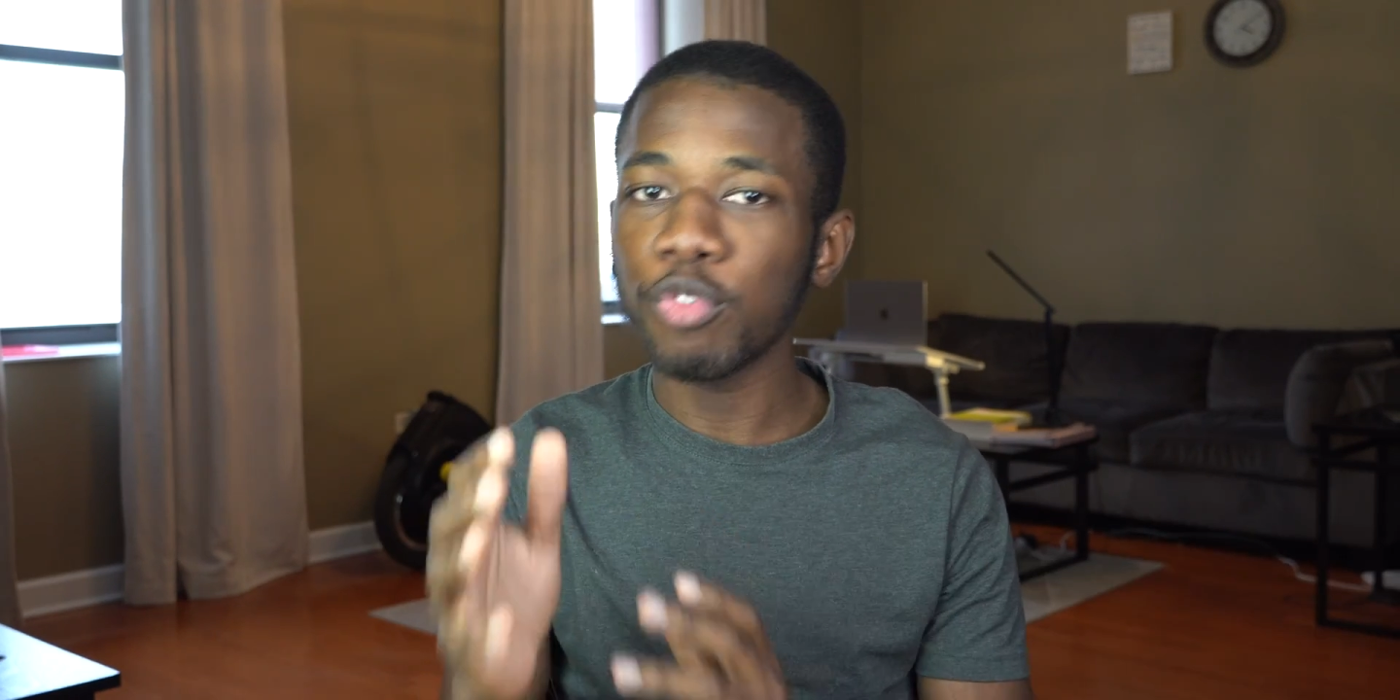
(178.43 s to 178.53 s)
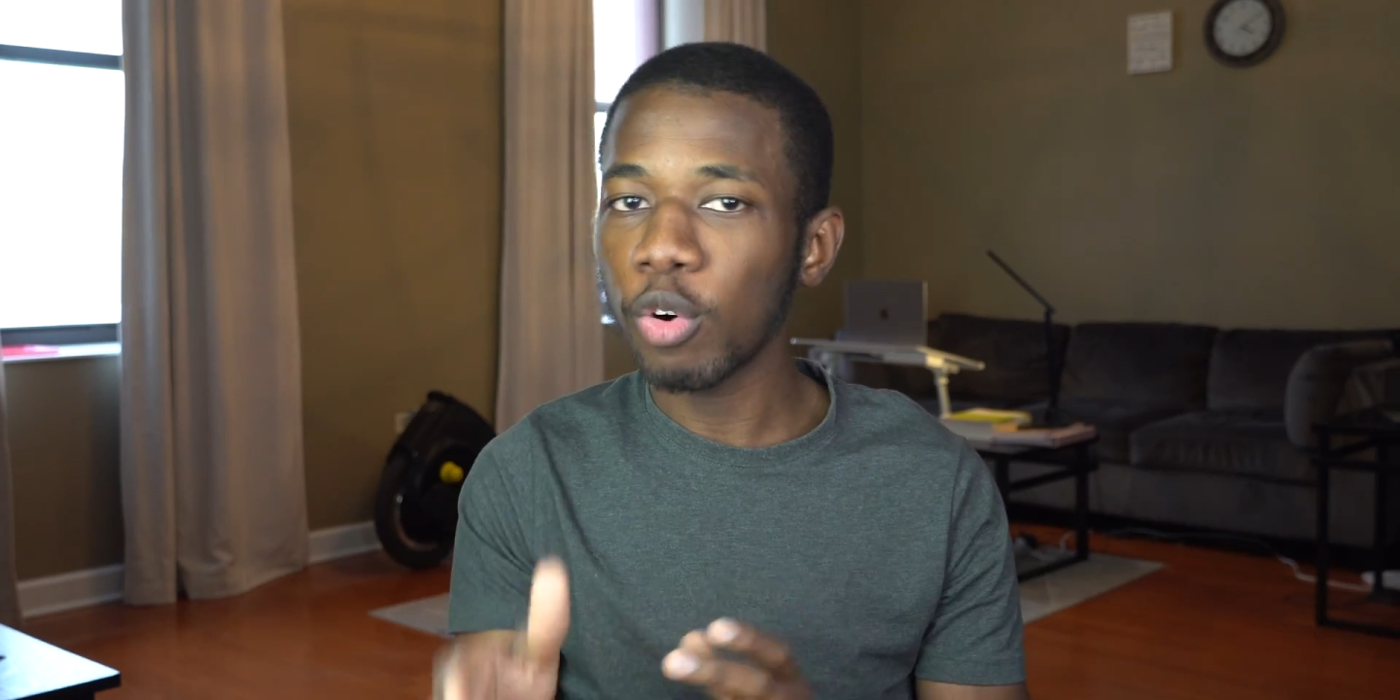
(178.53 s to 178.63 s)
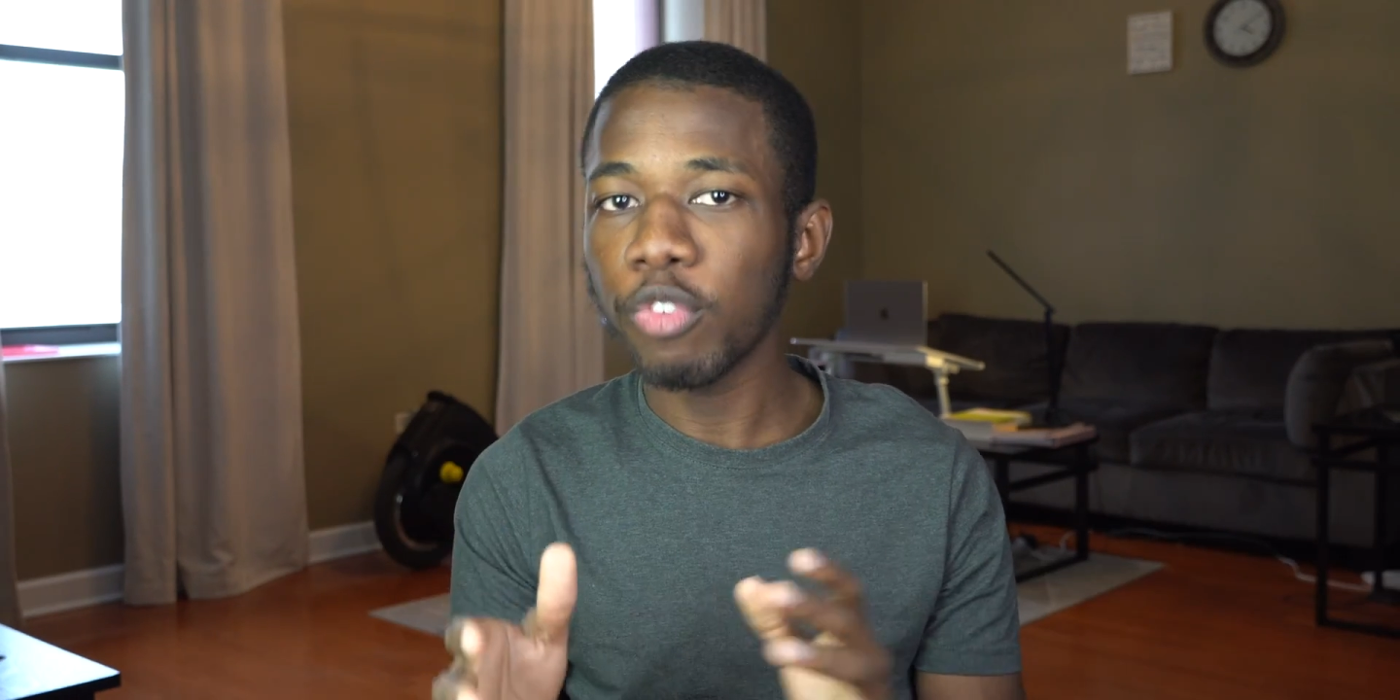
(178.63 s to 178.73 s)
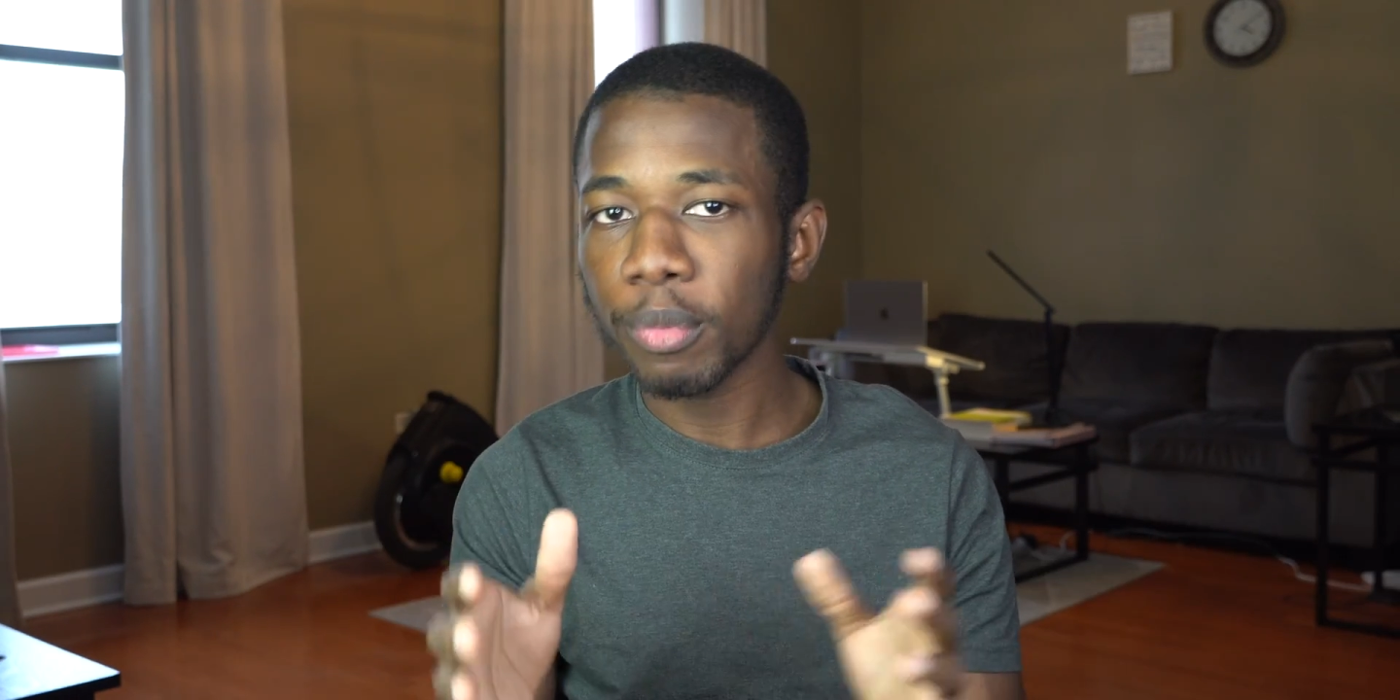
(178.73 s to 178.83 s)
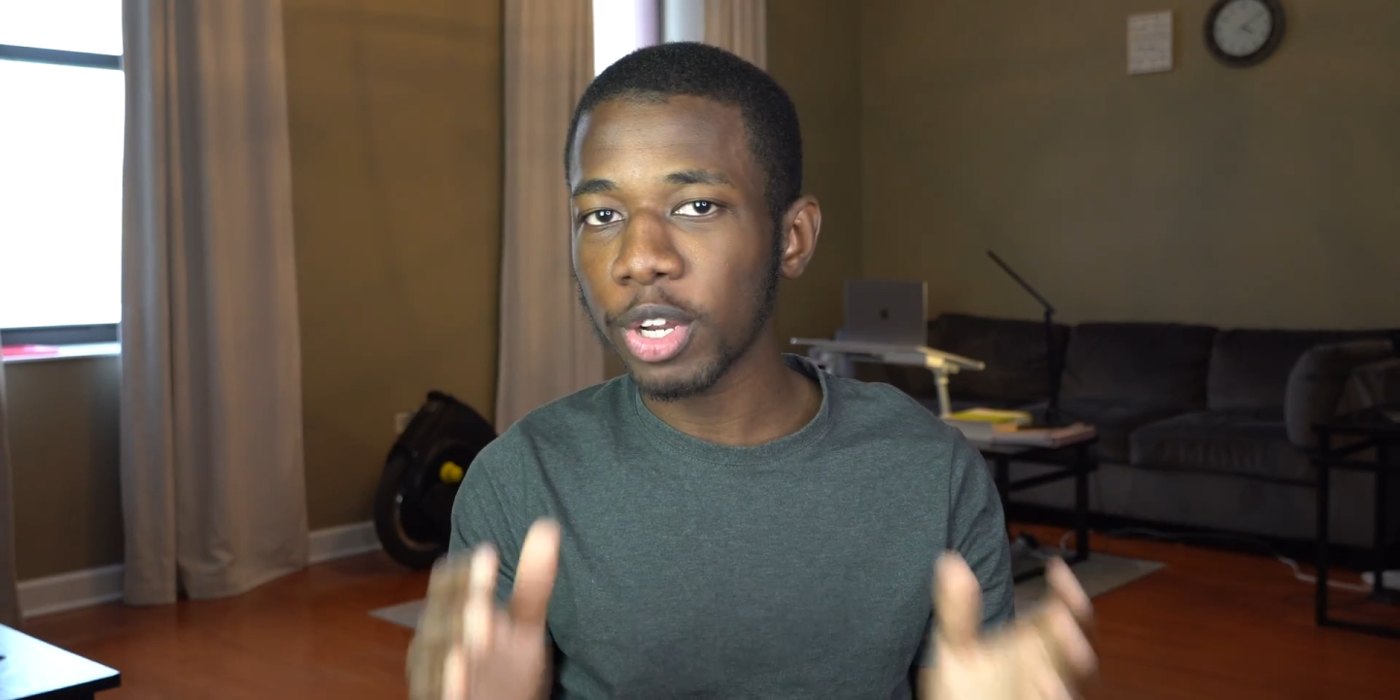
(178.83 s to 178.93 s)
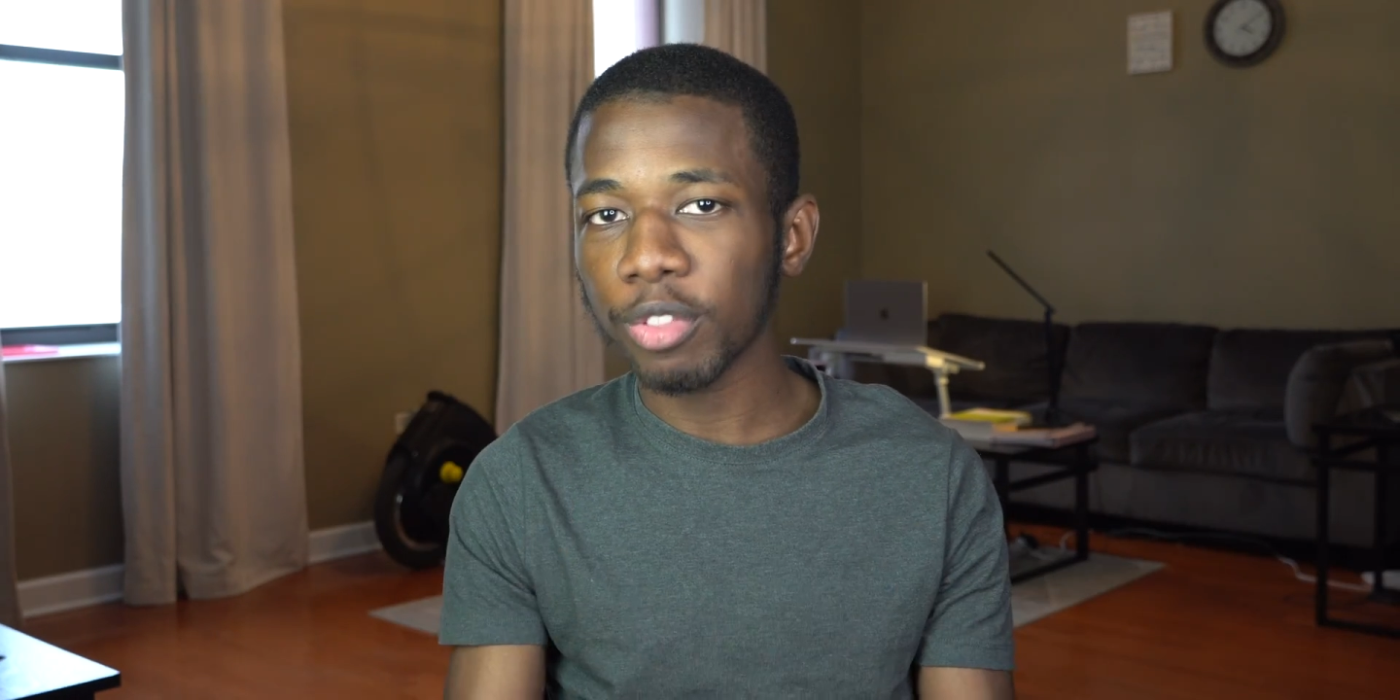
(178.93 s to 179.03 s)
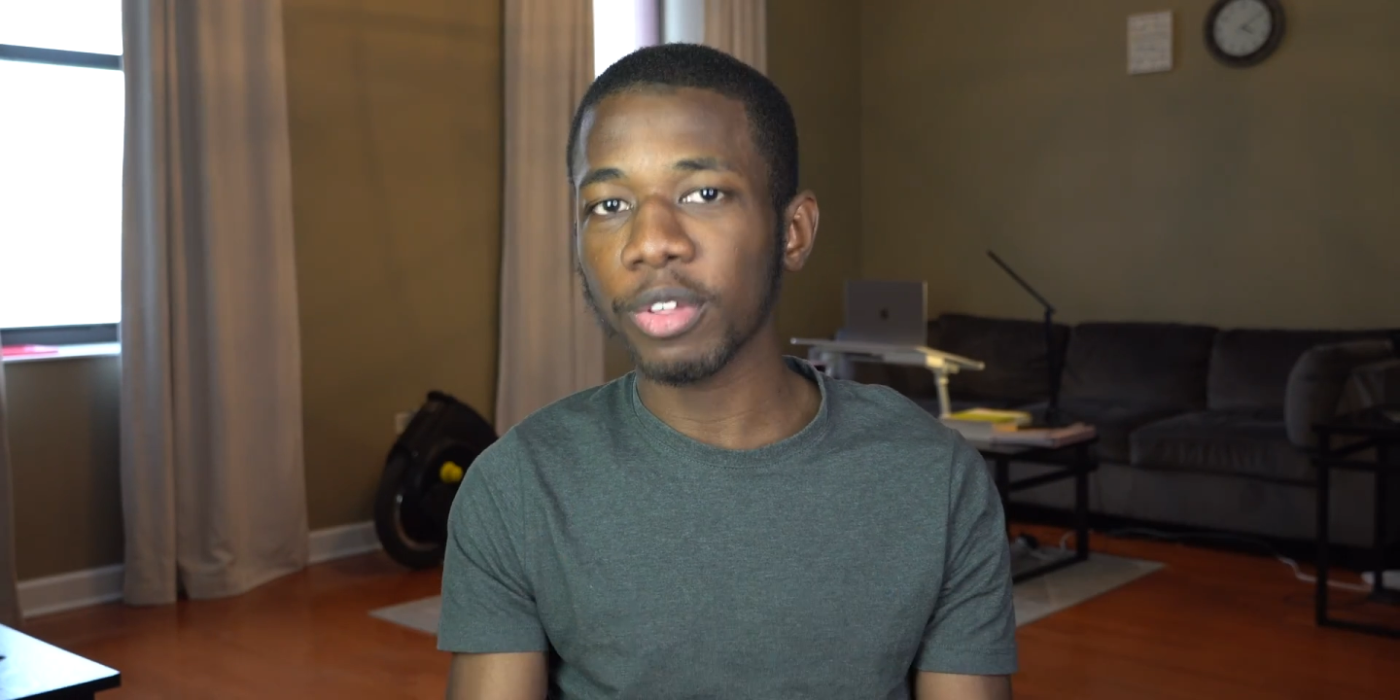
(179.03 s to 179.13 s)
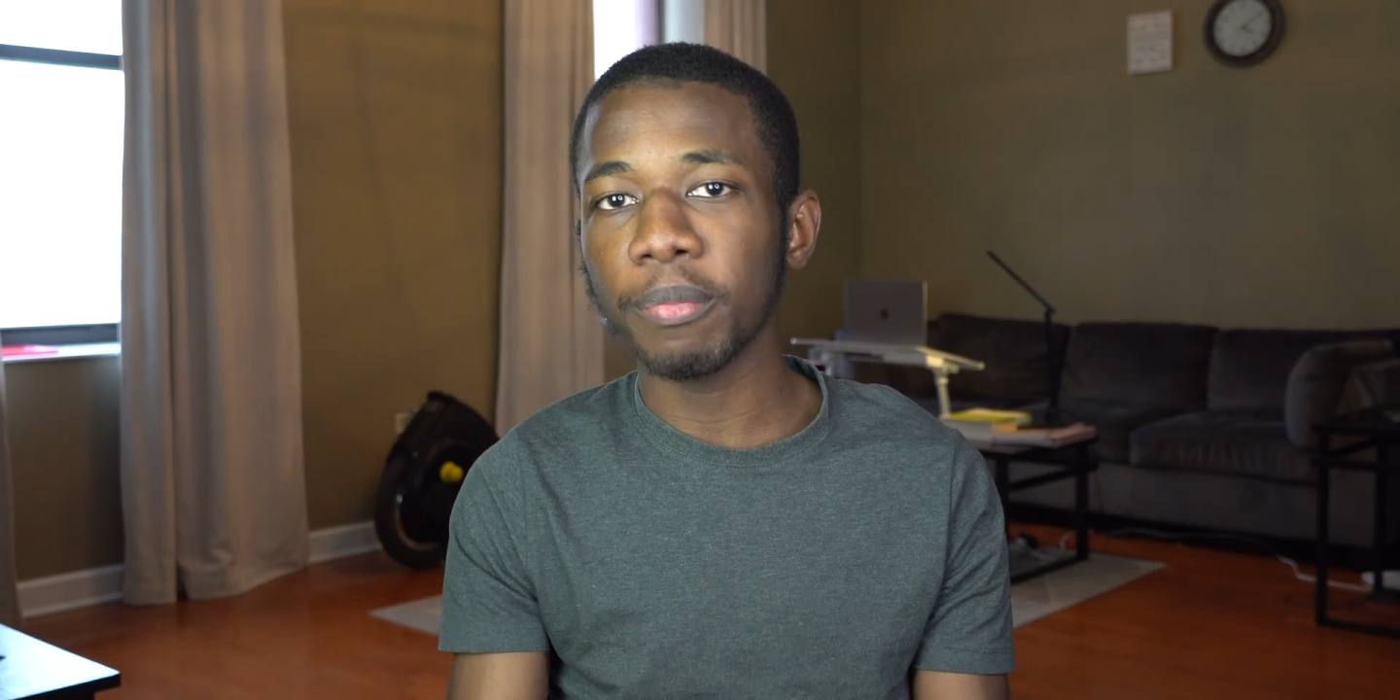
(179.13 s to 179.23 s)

forth from another